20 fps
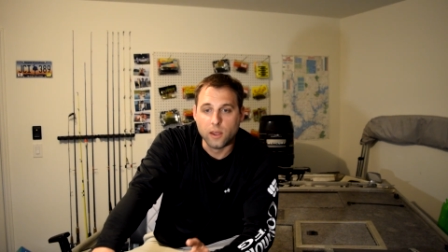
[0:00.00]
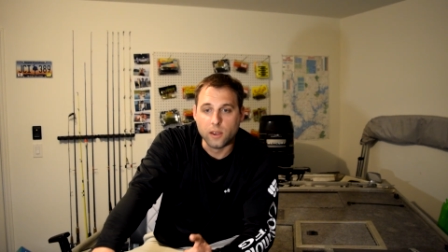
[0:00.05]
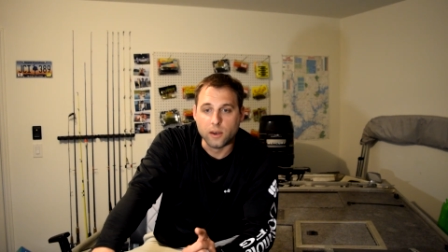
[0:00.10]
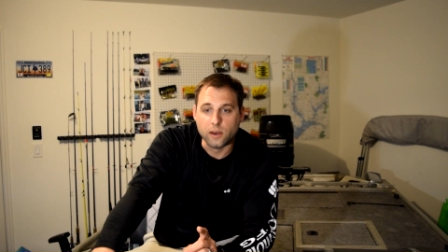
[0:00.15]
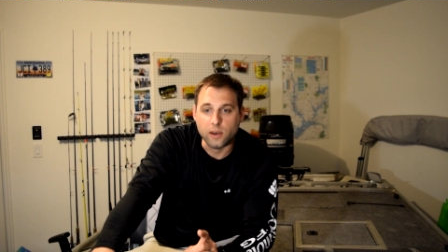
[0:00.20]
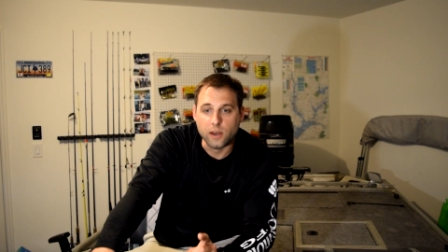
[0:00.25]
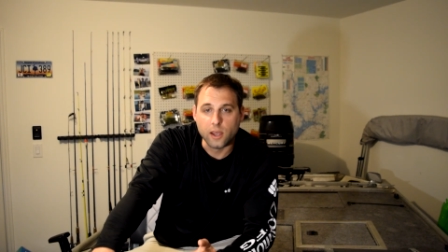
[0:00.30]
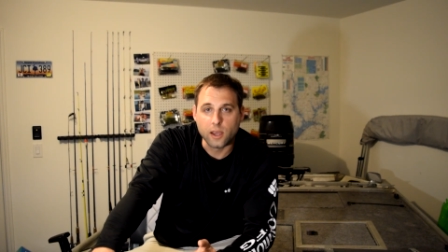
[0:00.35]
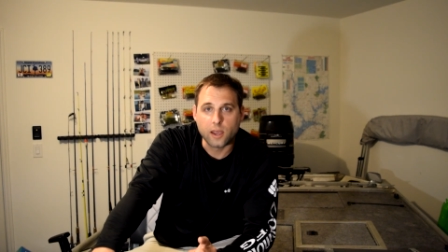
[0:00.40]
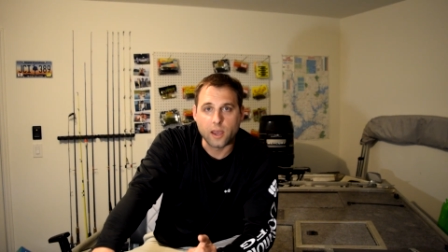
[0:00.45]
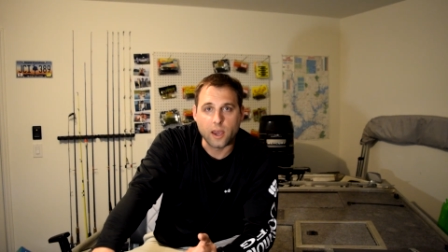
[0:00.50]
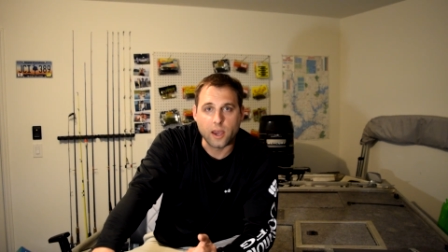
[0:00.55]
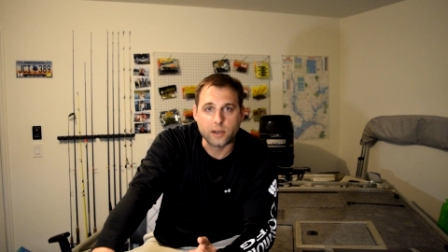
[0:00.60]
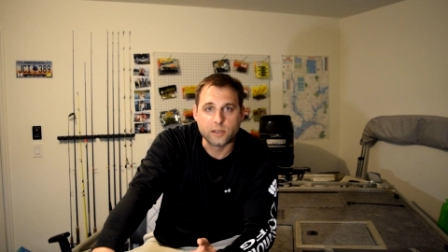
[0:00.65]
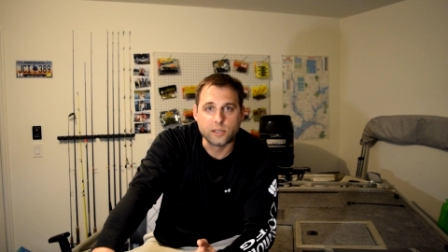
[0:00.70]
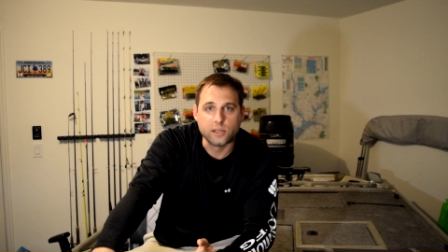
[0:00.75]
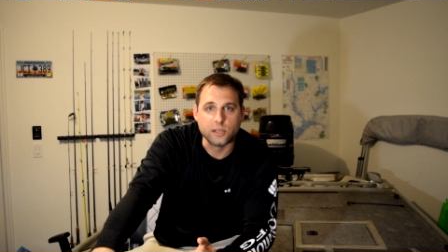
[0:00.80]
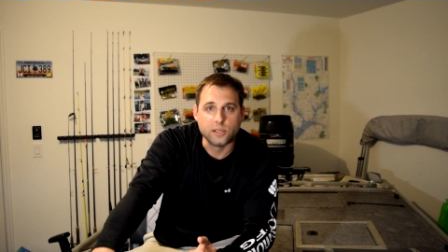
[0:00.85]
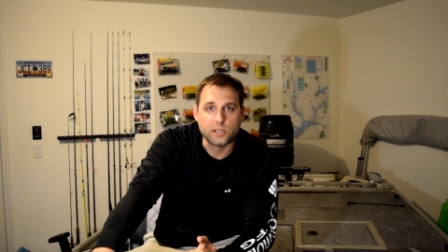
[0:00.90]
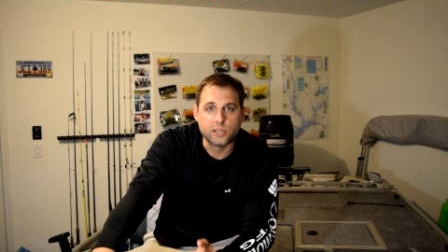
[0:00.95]
Nick
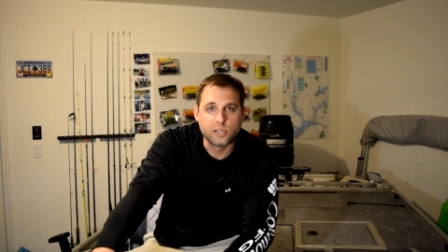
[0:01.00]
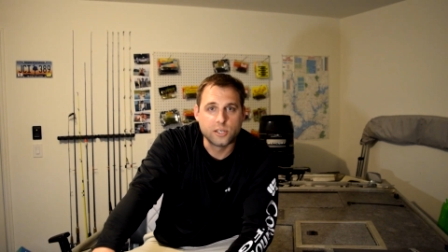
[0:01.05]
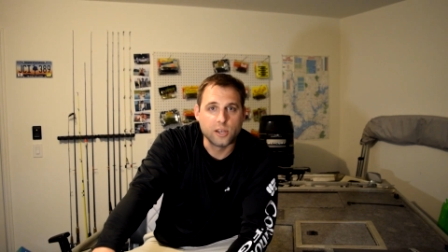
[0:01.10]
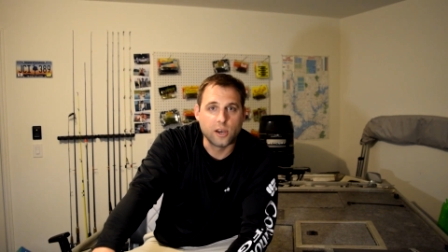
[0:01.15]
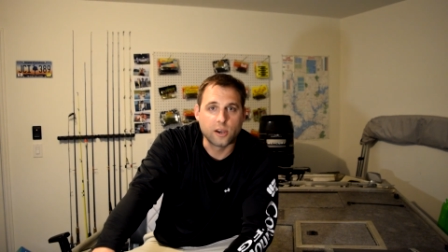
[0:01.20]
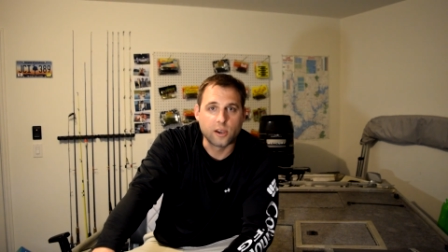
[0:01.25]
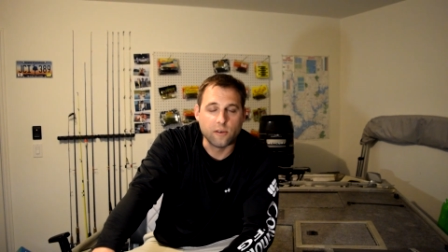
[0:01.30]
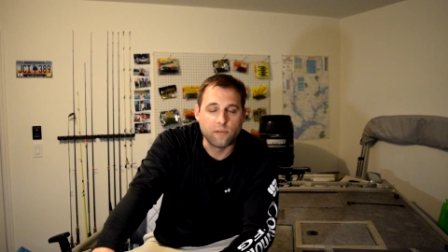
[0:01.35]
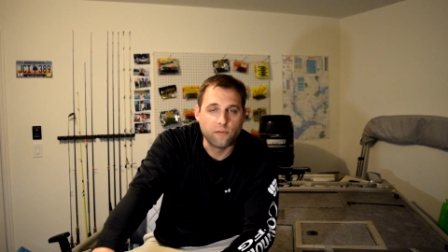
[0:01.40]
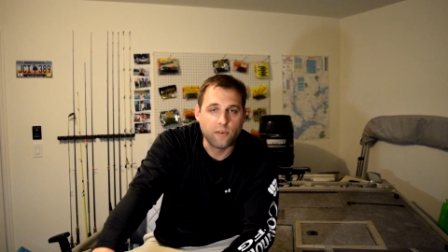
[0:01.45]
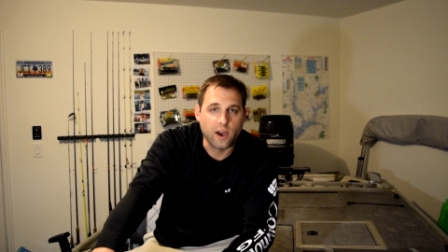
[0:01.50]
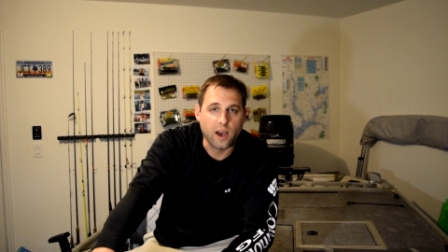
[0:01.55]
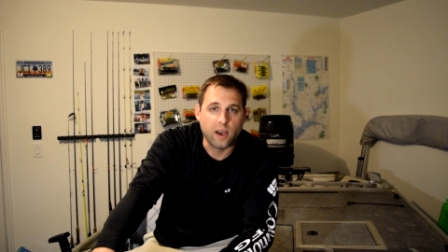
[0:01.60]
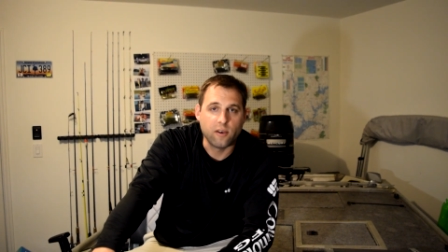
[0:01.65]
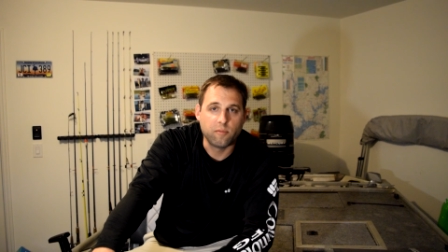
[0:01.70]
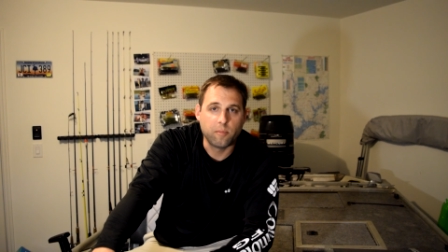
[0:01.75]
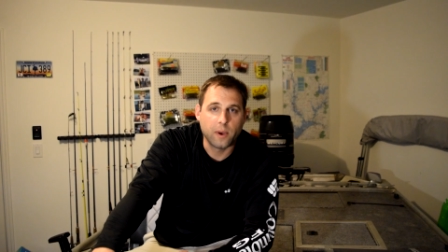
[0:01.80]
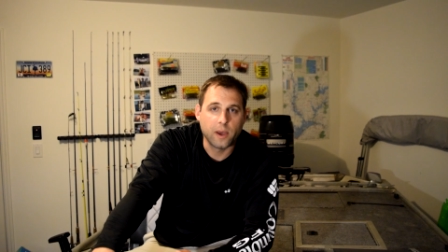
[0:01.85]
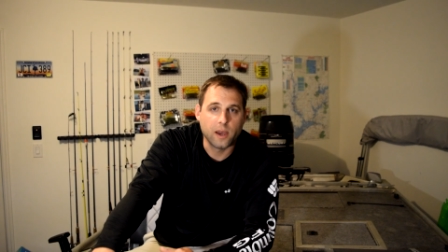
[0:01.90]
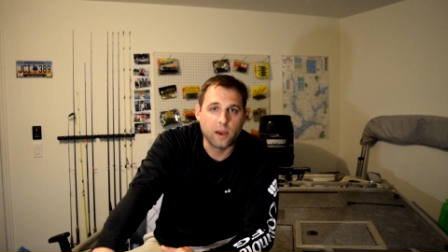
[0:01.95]
actually stuck a
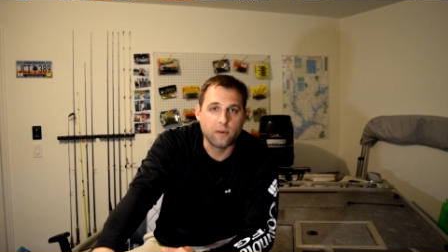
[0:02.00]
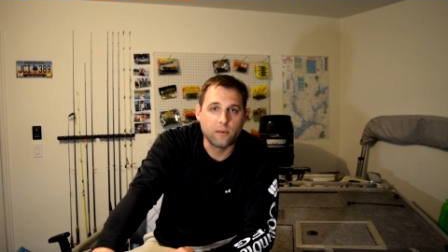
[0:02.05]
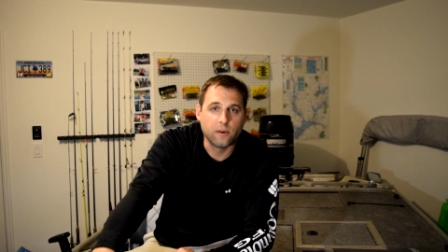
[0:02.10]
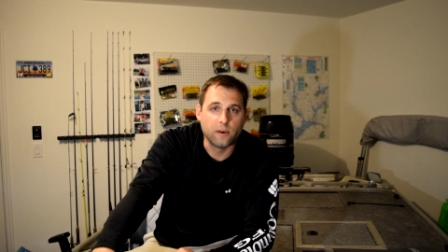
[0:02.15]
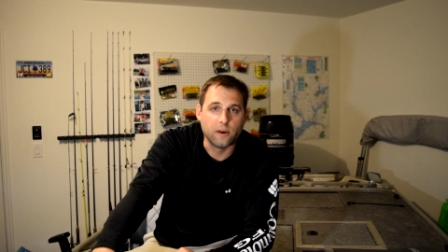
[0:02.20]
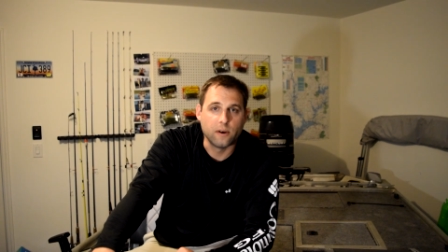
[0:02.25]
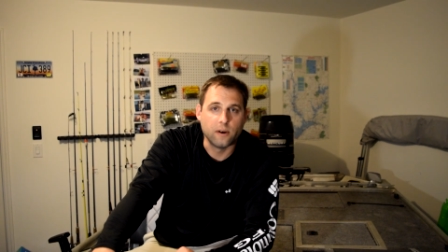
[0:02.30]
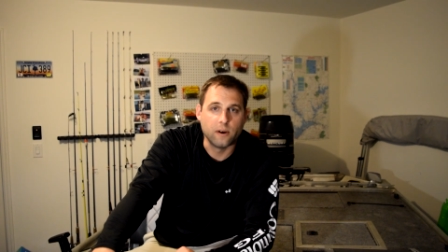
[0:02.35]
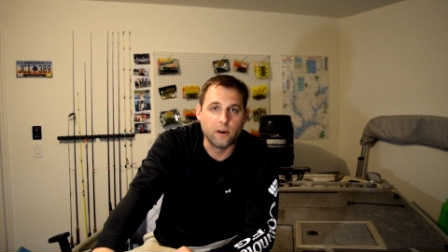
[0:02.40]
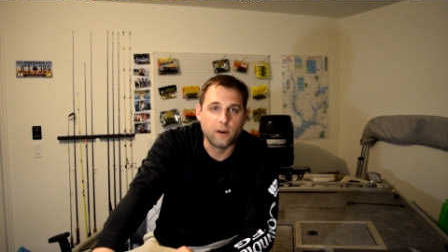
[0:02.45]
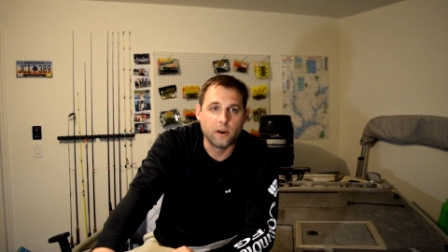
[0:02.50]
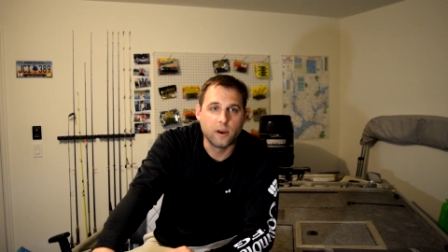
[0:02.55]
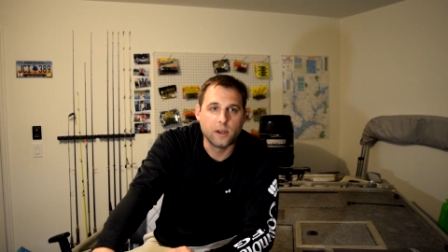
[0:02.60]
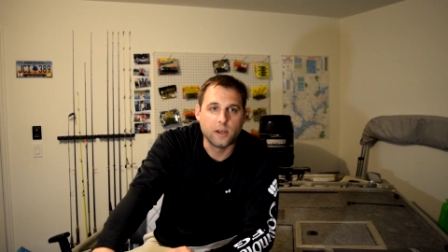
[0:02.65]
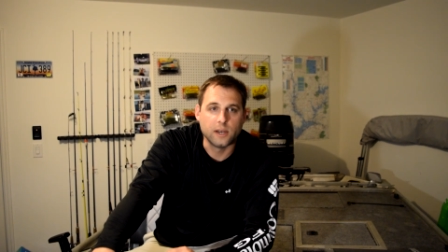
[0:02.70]
5-pounder.